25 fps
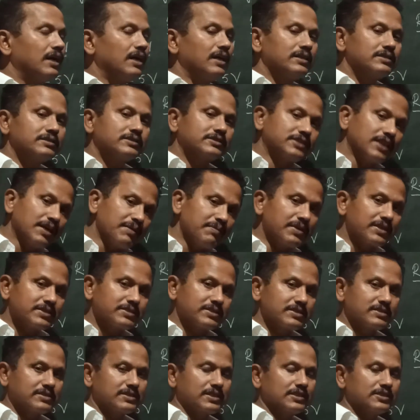same
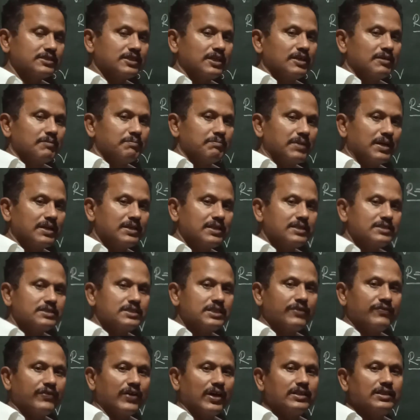resistance, but it is
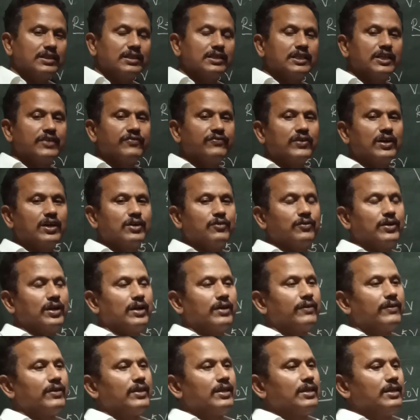defined in a different way.
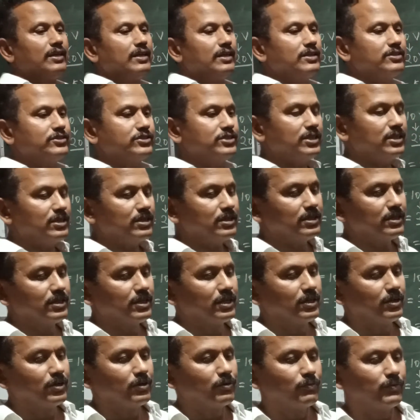You see,
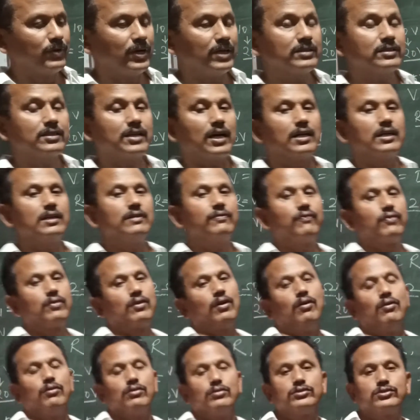when current
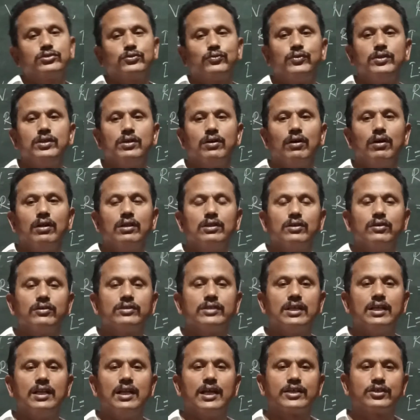flows, we all know
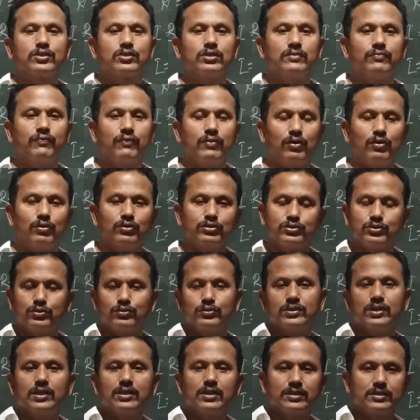the electron flows through
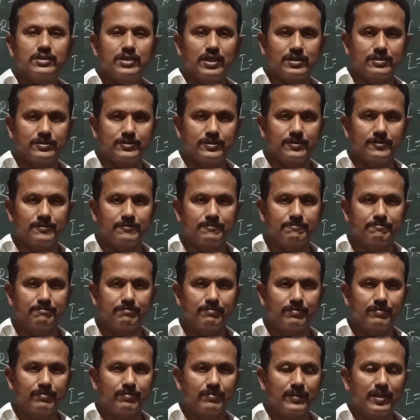the conductor.
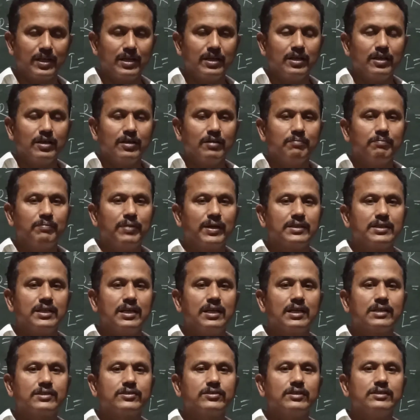But
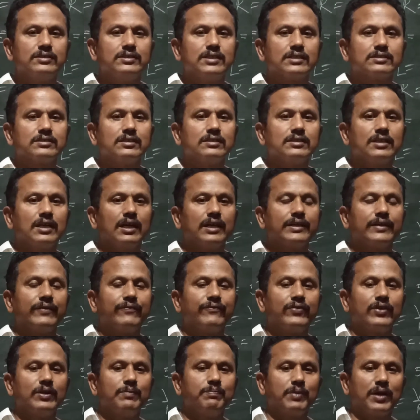electron doesn't get a
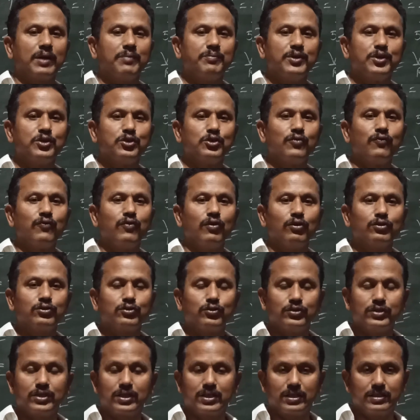free permit to flow
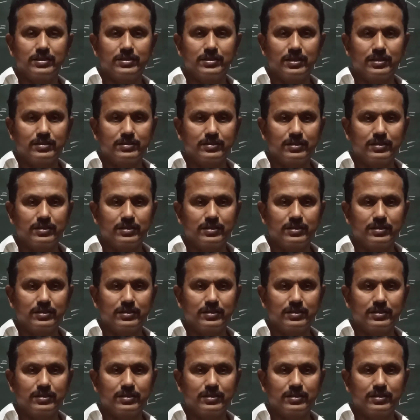through the conductor.